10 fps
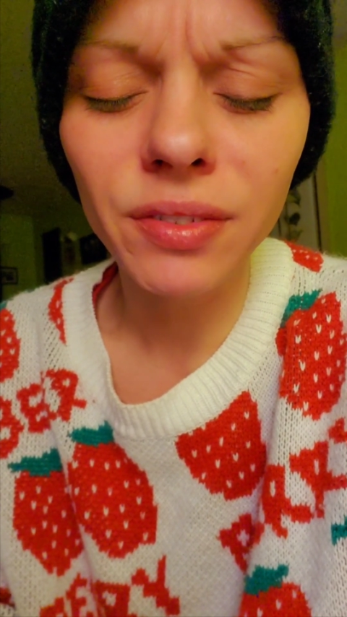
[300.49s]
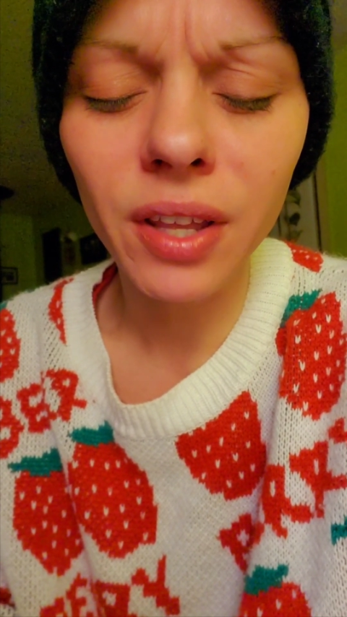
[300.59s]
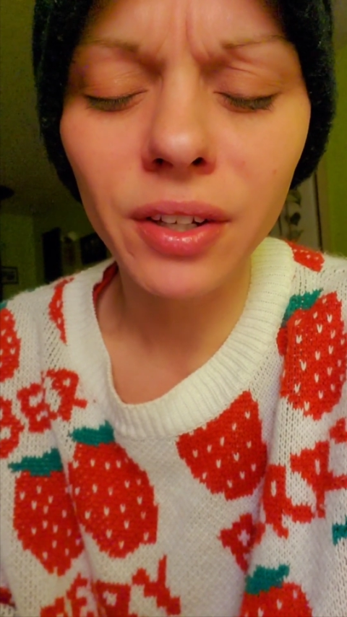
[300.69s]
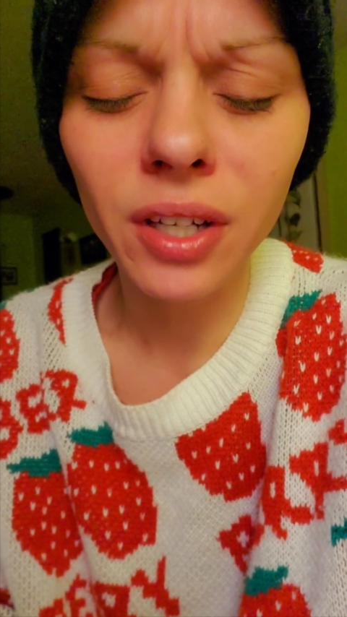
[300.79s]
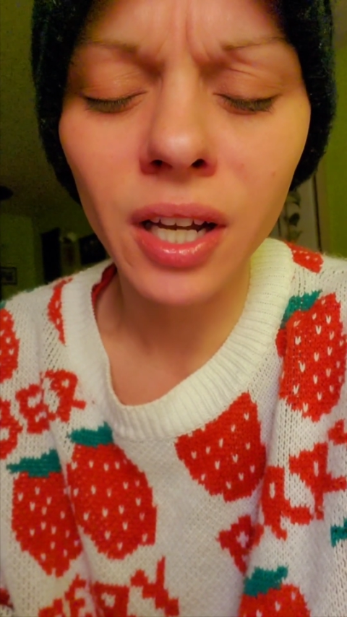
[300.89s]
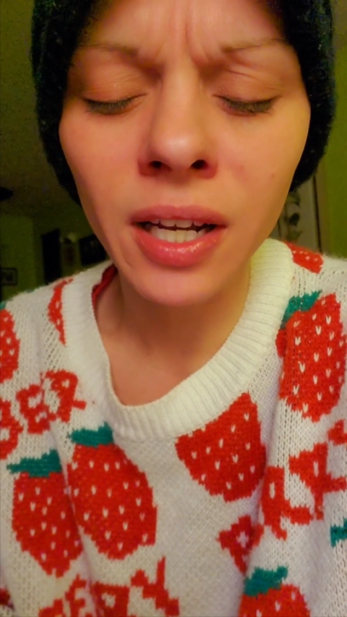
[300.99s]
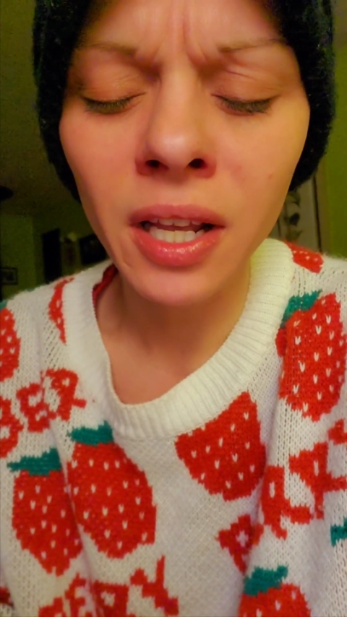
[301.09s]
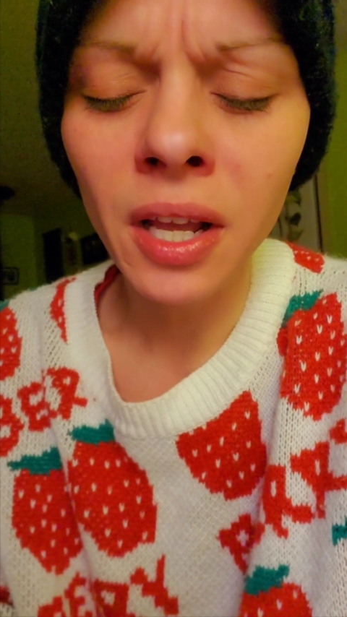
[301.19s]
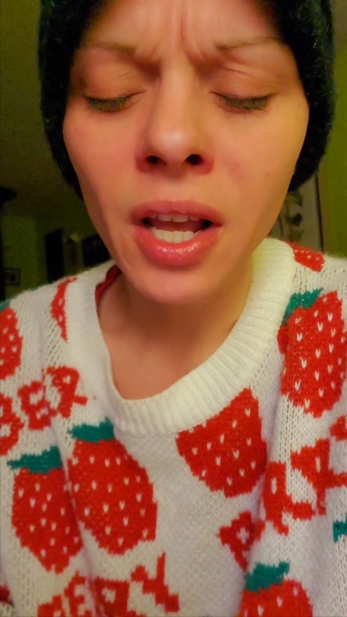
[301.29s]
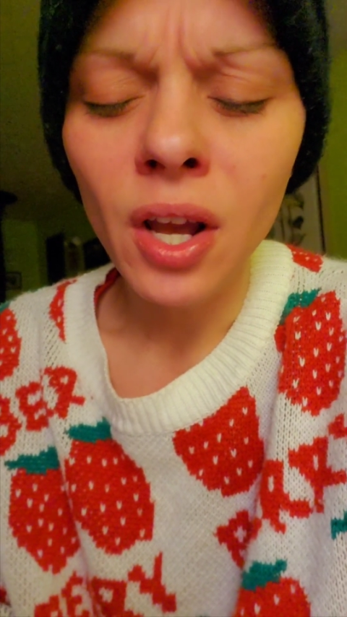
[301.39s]
Father God.
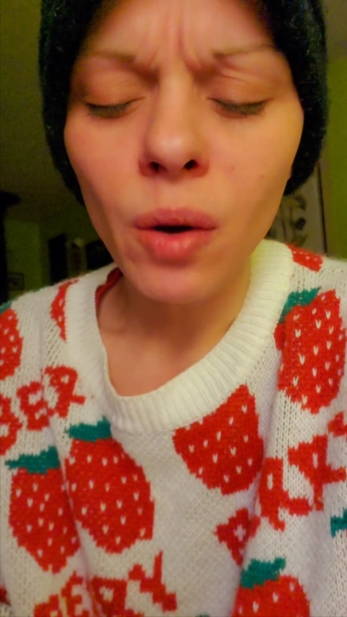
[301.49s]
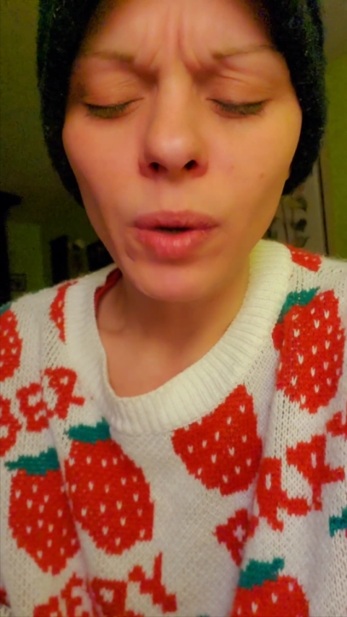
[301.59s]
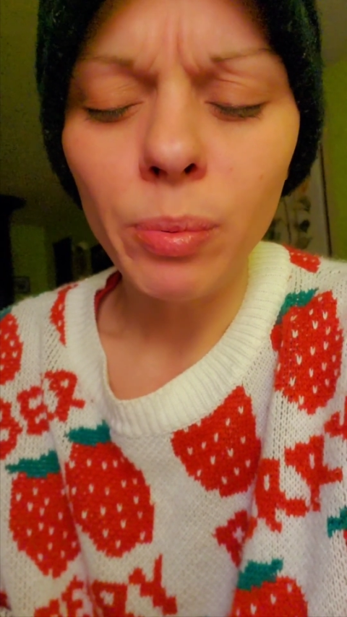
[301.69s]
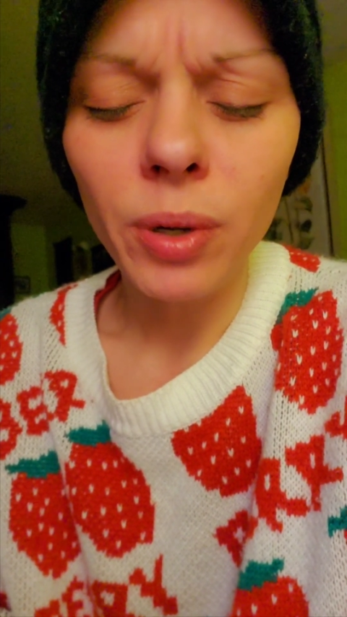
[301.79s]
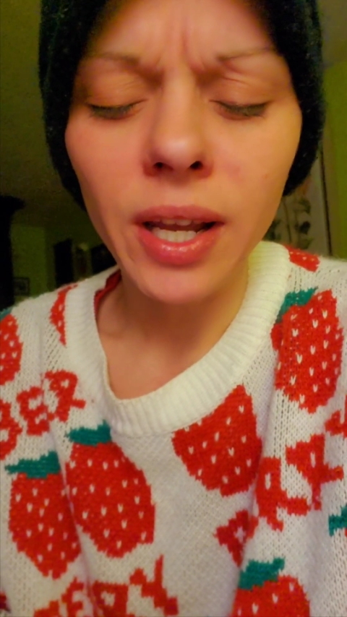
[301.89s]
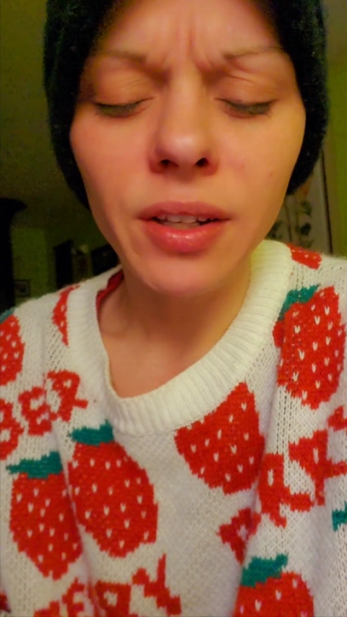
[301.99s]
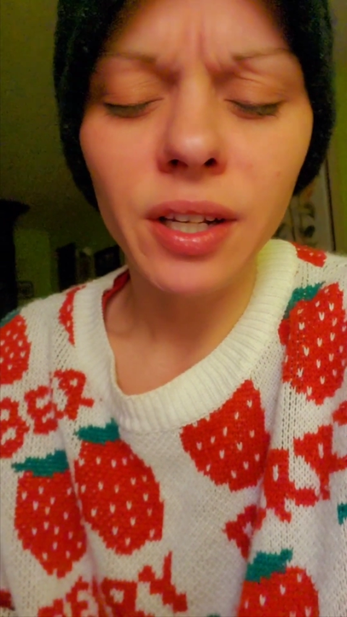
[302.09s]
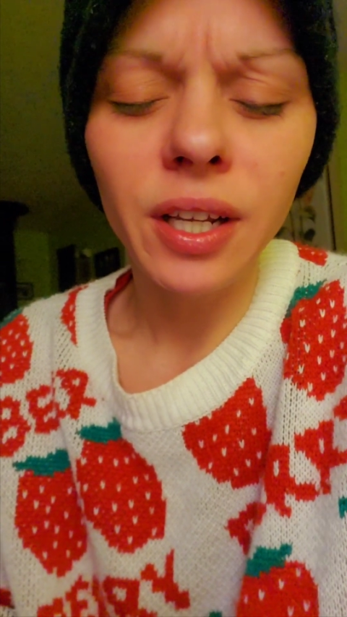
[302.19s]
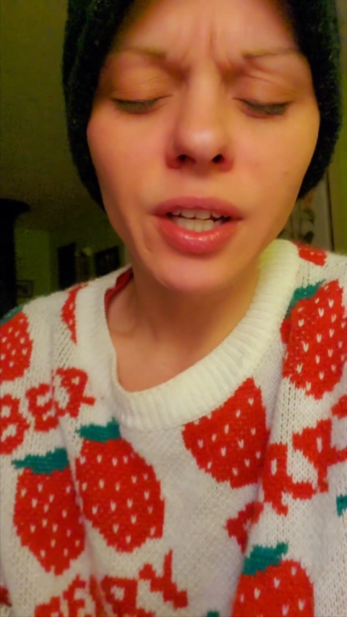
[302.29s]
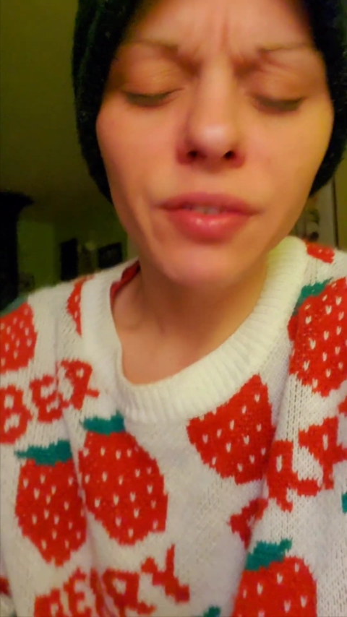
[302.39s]
We pray
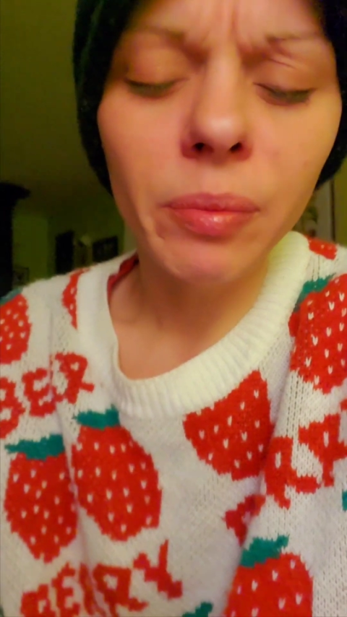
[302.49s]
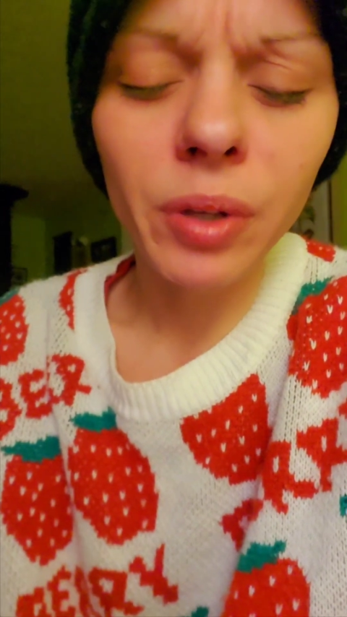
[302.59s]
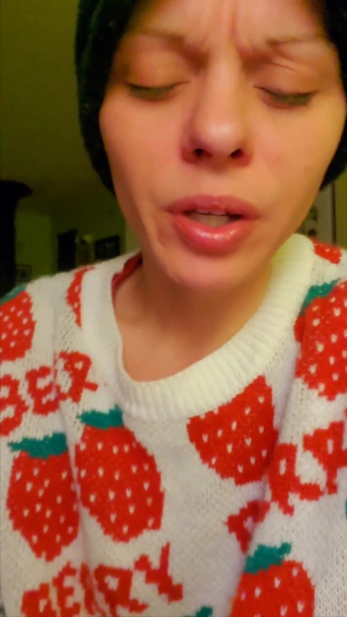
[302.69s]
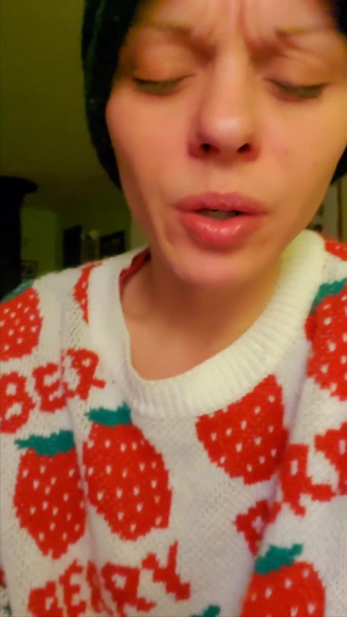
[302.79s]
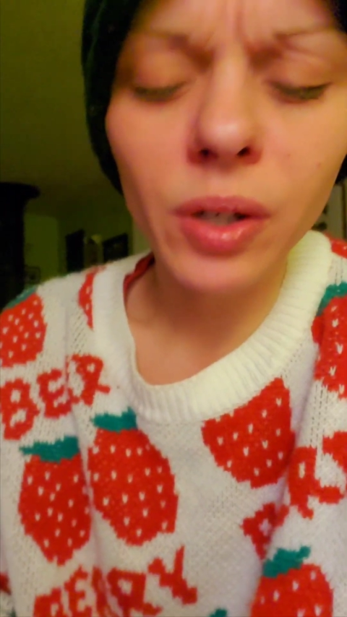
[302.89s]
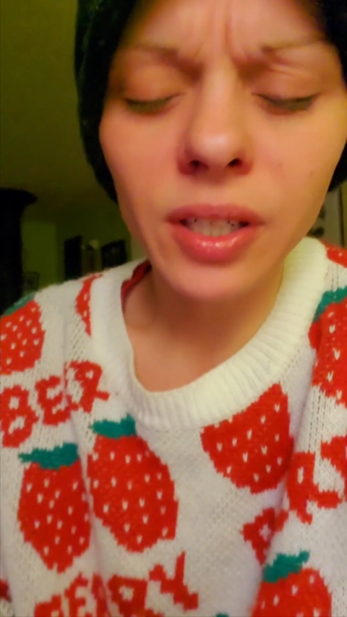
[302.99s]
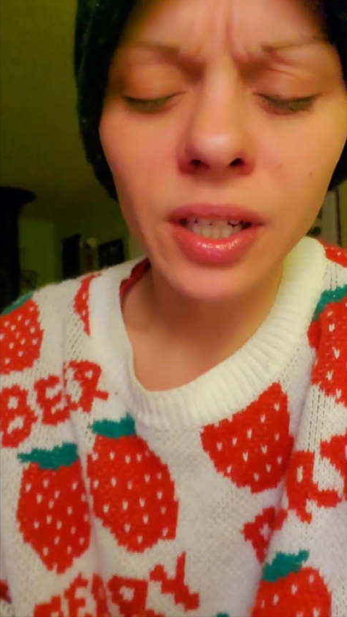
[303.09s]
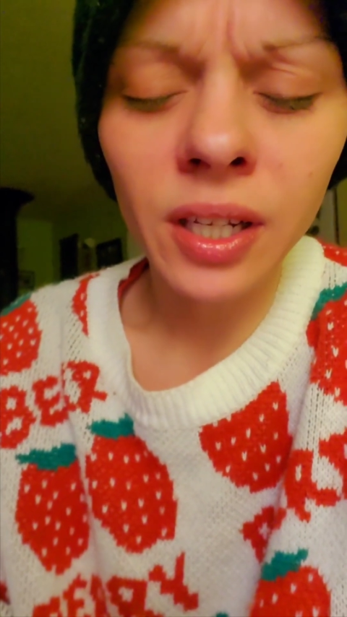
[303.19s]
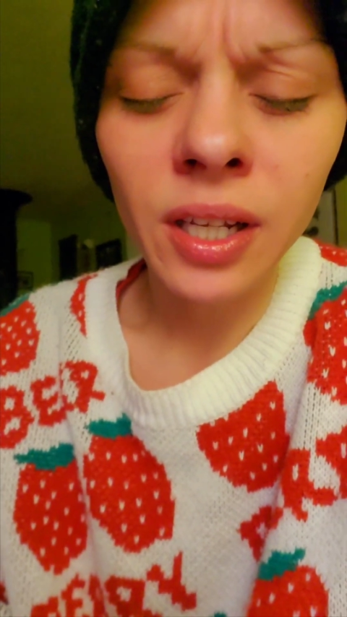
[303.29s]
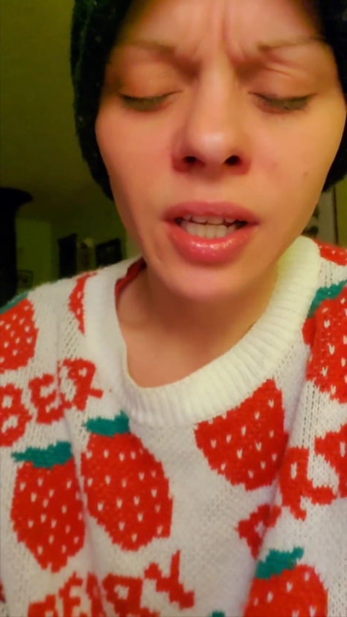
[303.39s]
to hear from you and